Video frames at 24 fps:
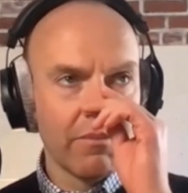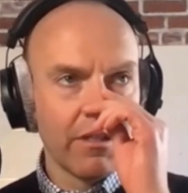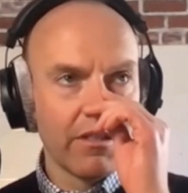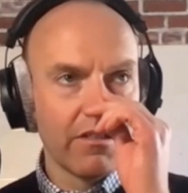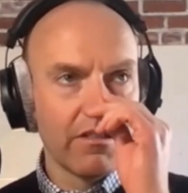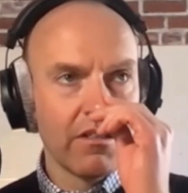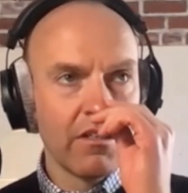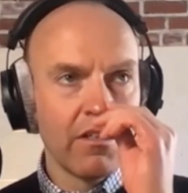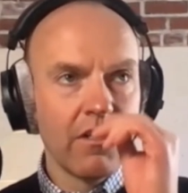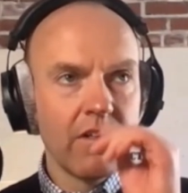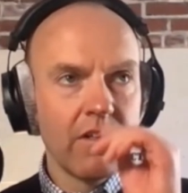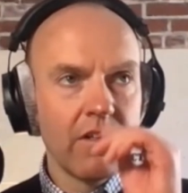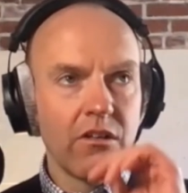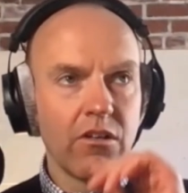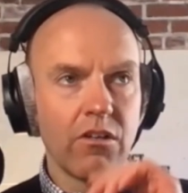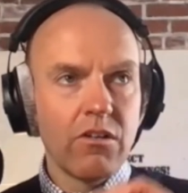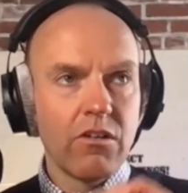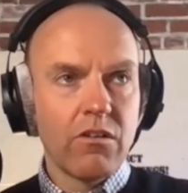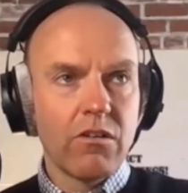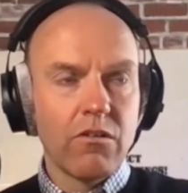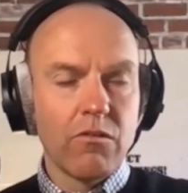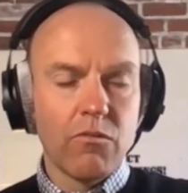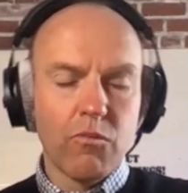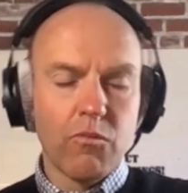But
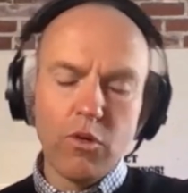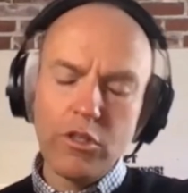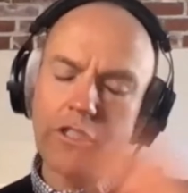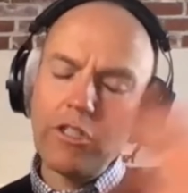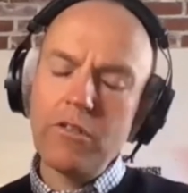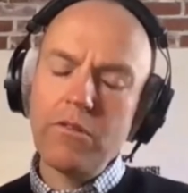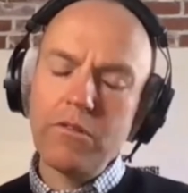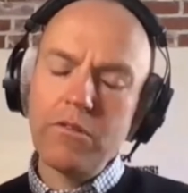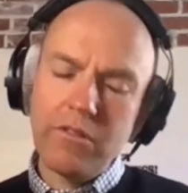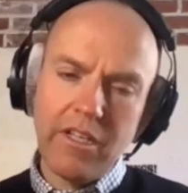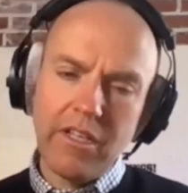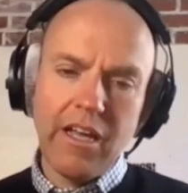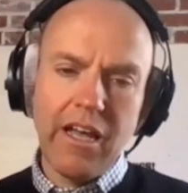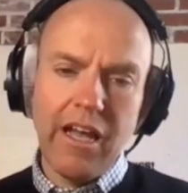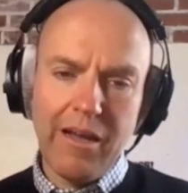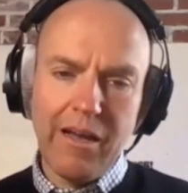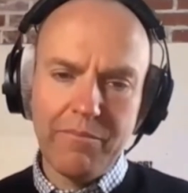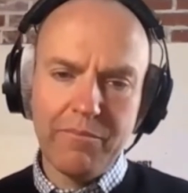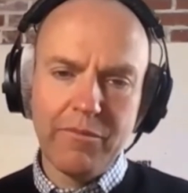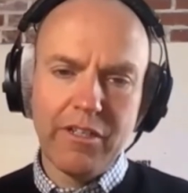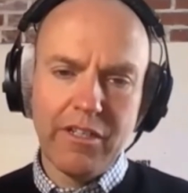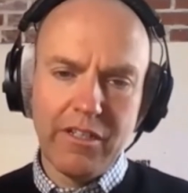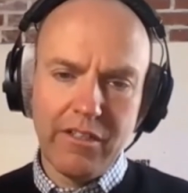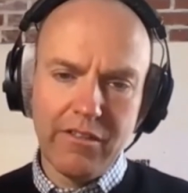what do you see
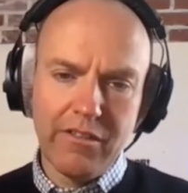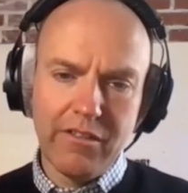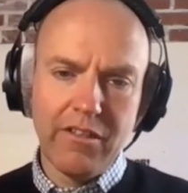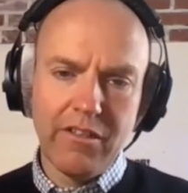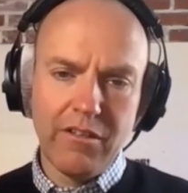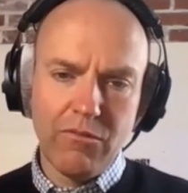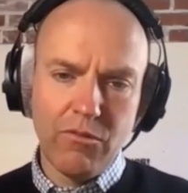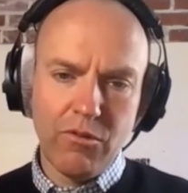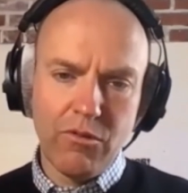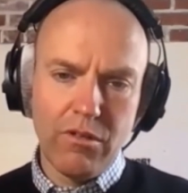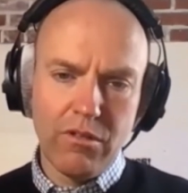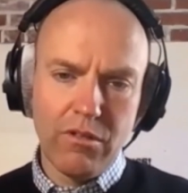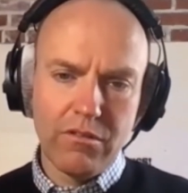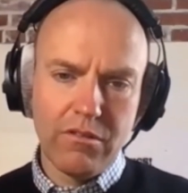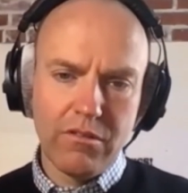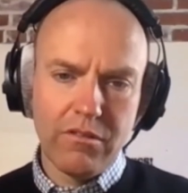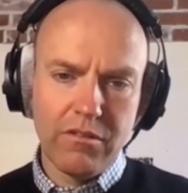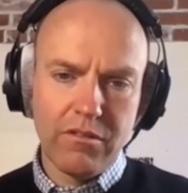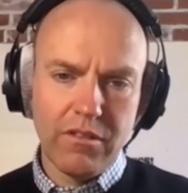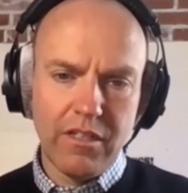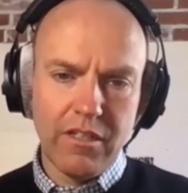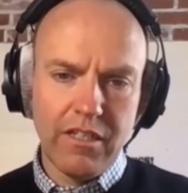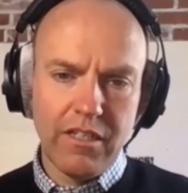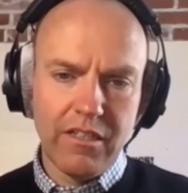happening in that world
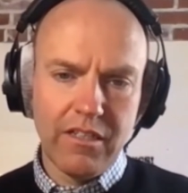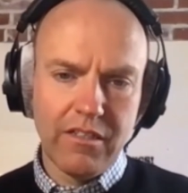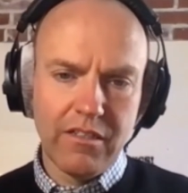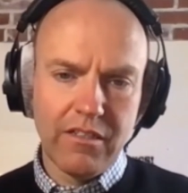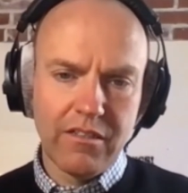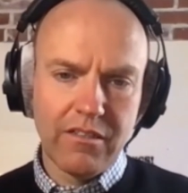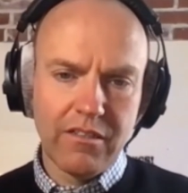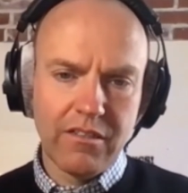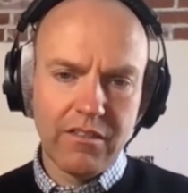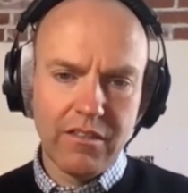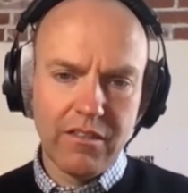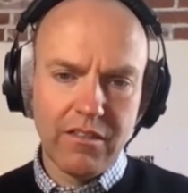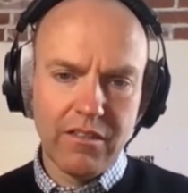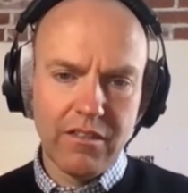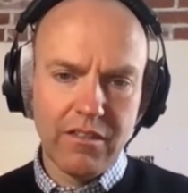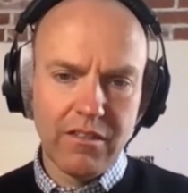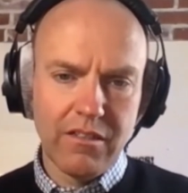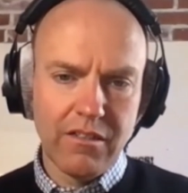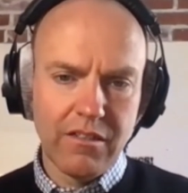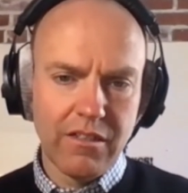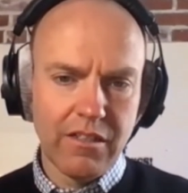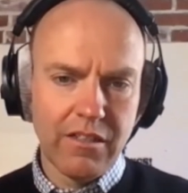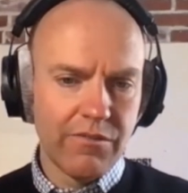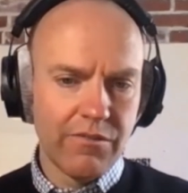and
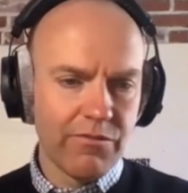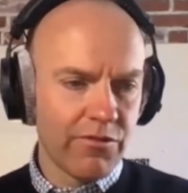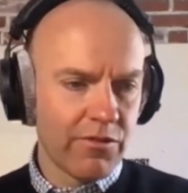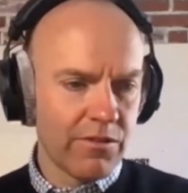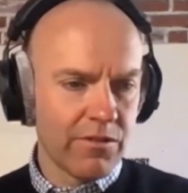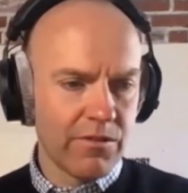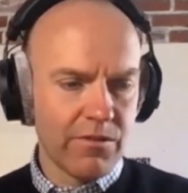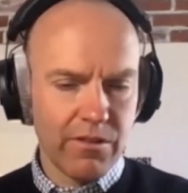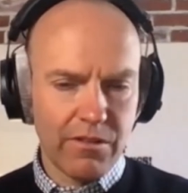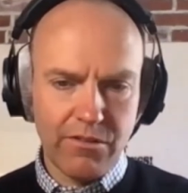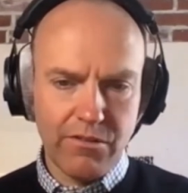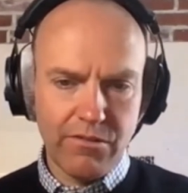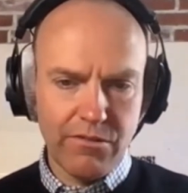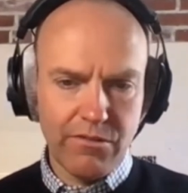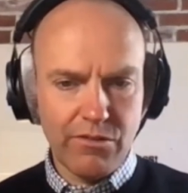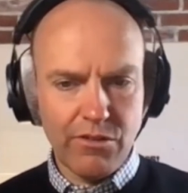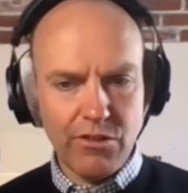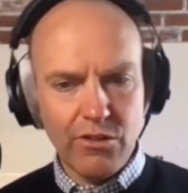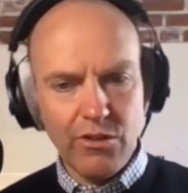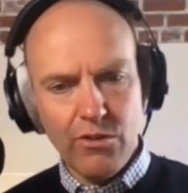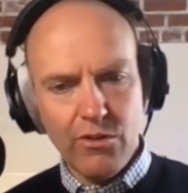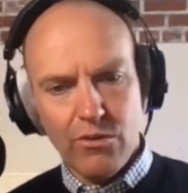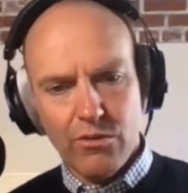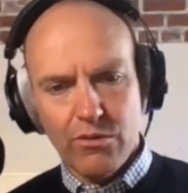infrastructure
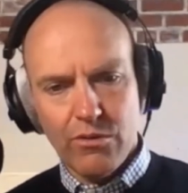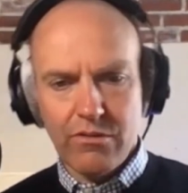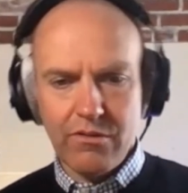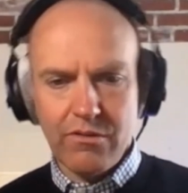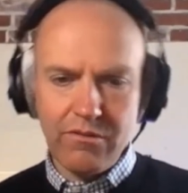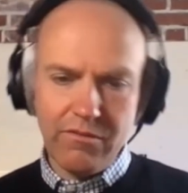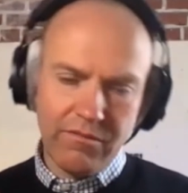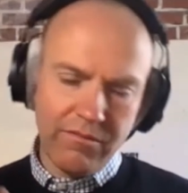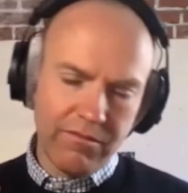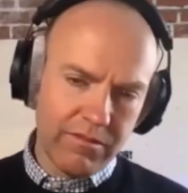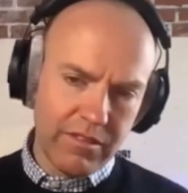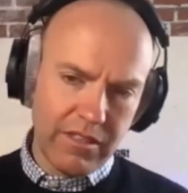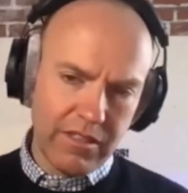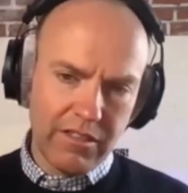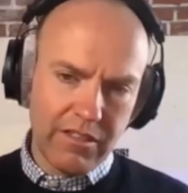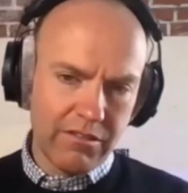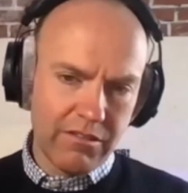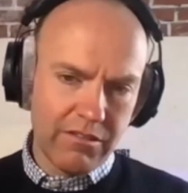as code? Like,